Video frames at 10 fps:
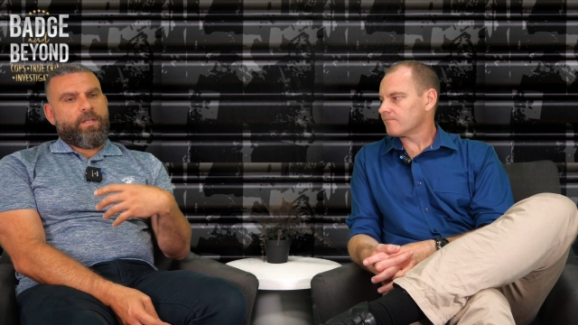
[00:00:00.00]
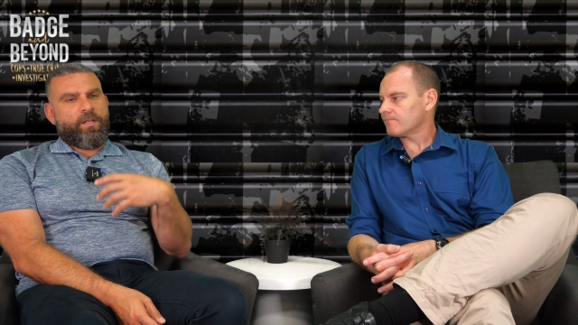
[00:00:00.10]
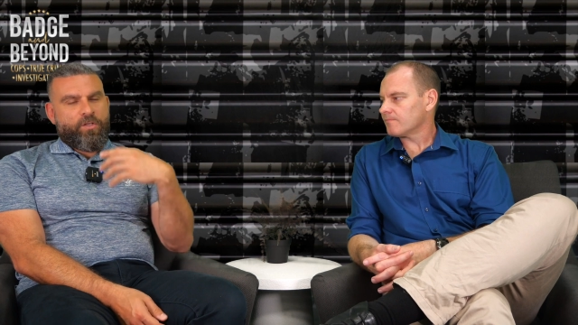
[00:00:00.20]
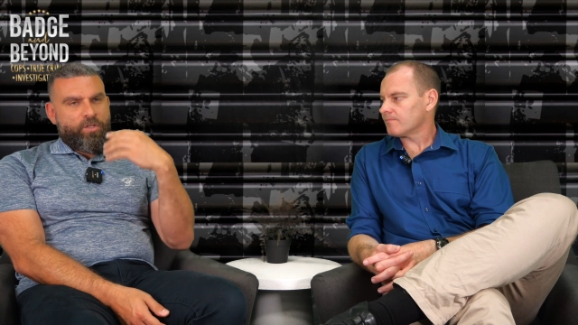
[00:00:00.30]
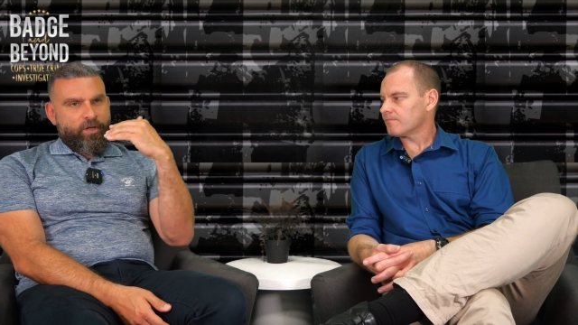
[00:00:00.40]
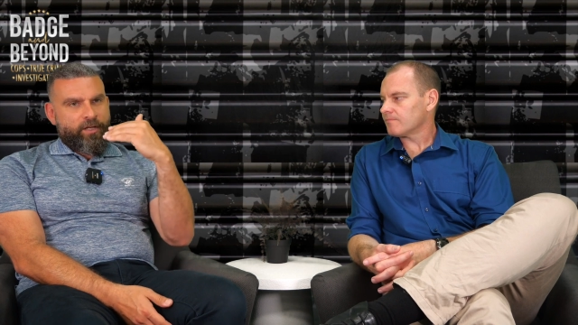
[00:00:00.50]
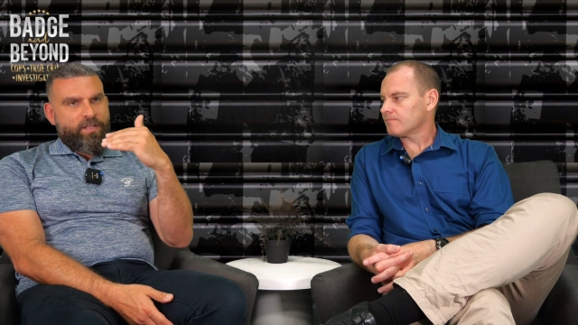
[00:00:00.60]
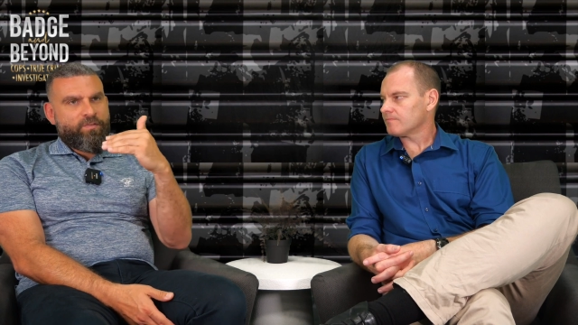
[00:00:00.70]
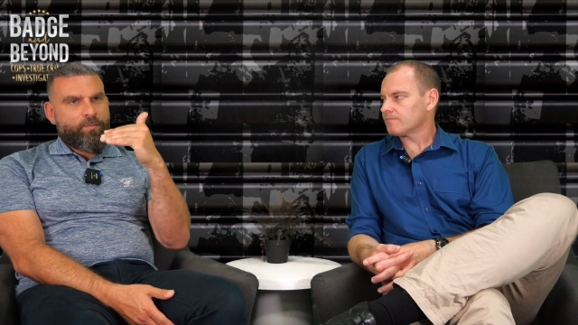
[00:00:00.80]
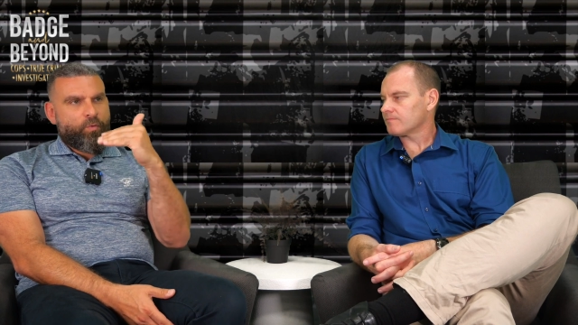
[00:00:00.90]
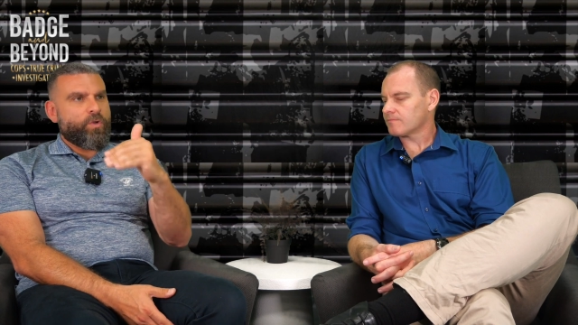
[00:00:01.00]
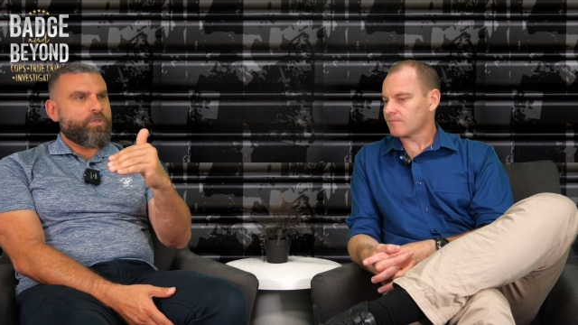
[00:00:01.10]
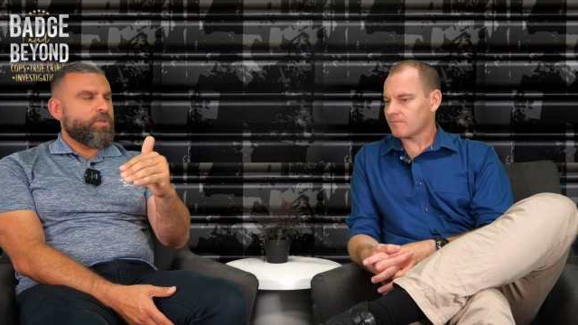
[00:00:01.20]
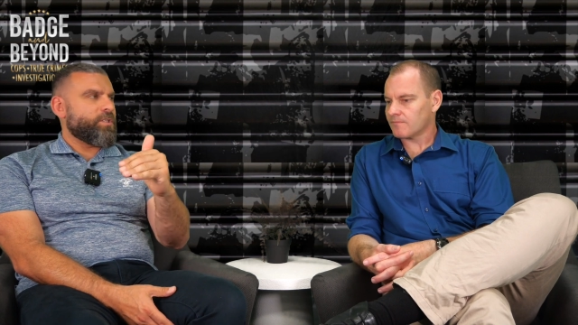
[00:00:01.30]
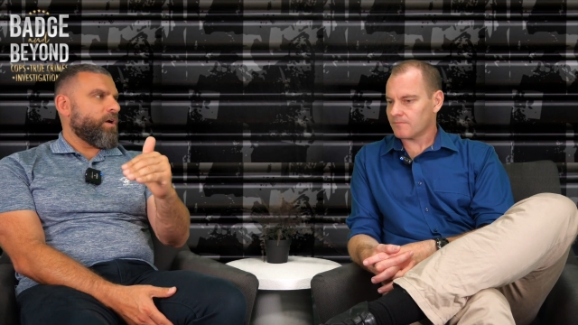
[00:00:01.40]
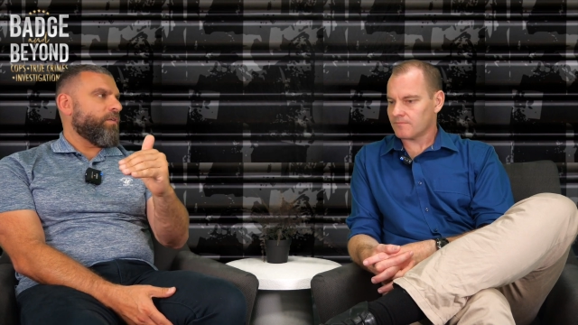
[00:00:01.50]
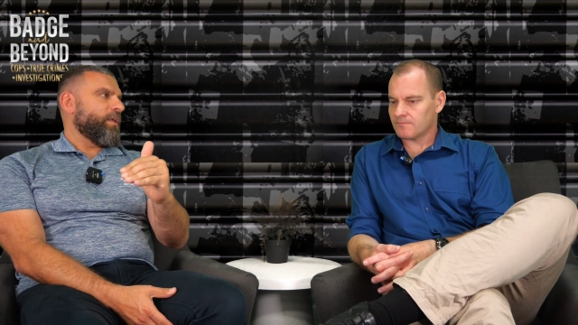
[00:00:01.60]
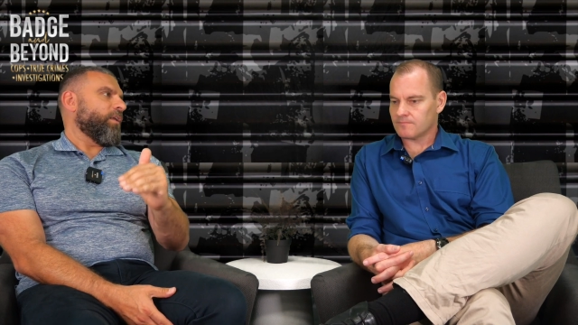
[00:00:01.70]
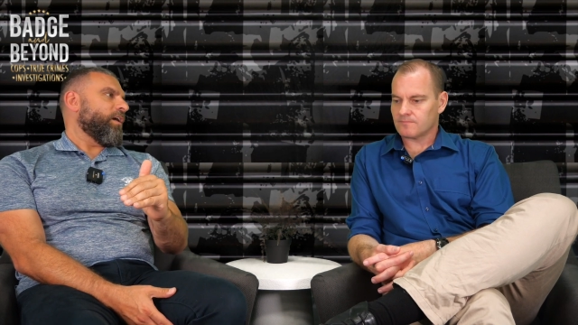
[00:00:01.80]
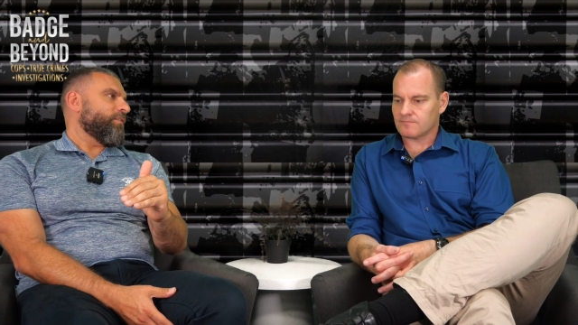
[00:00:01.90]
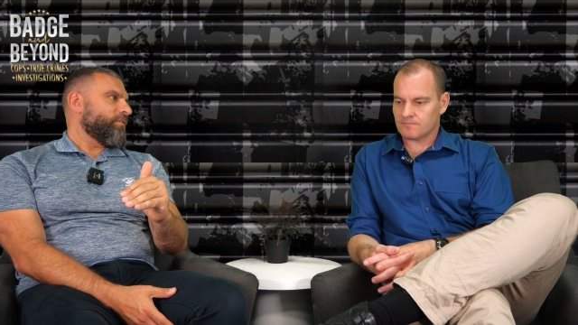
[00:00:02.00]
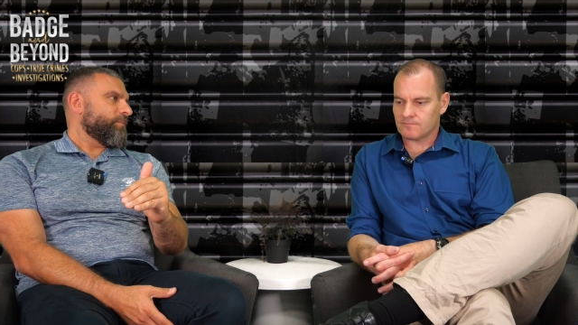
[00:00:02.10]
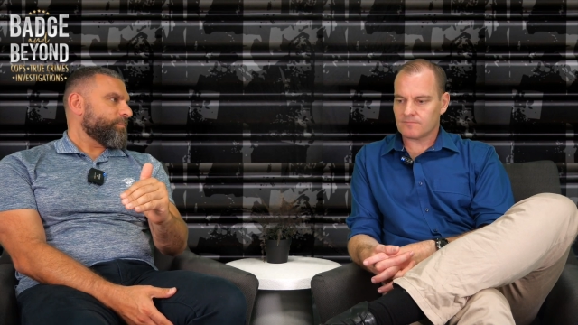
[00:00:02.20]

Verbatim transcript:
Speaker 1: uh, you're going to give them the worst news of their life.